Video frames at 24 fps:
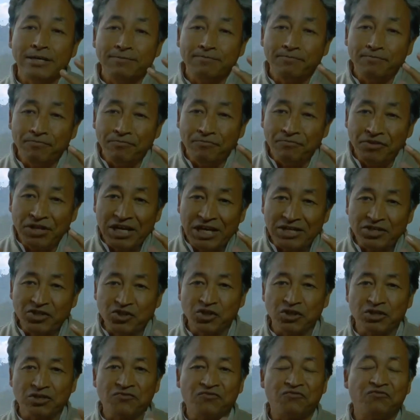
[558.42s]

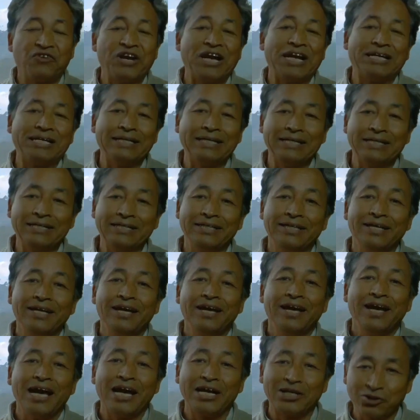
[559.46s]
nature-friendly
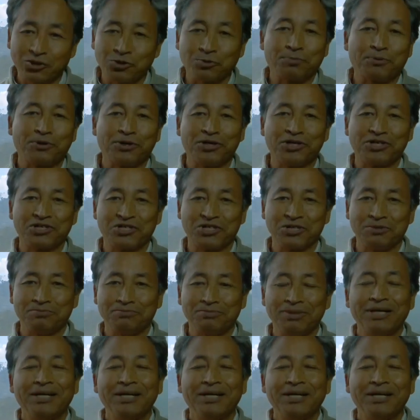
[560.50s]
entrepreneurship